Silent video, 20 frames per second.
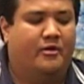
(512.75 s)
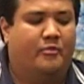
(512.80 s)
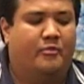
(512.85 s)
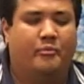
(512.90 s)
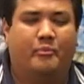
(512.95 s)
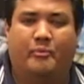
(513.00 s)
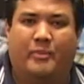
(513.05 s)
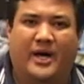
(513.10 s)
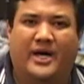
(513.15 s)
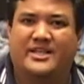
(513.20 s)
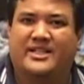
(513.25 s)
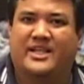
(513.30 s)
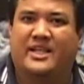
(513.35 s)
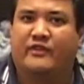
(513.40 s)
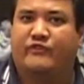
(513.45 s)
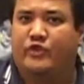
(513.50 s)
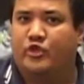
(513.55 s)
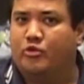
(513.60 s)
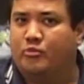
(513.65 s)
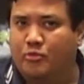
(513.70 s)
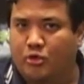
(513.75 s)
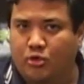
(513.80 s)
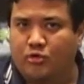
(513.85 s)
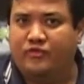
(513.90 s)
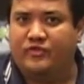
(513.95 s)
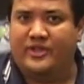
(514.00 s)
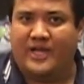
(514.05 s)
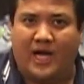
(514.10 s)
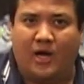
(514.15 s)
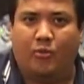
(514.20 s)
but if you
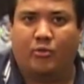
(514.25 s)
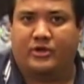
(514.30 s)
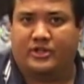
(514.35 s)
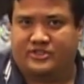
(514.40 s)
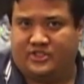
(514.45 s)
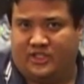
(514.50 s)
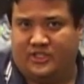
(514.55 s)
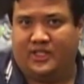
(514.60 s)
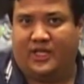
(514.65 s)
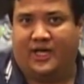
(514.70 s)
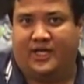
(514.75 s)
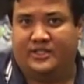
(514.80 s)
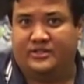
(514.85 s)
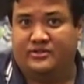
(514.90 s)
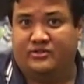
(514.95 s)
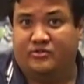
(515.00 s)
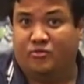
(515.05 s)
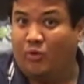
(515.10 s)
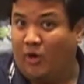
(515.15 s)
move networks a lot,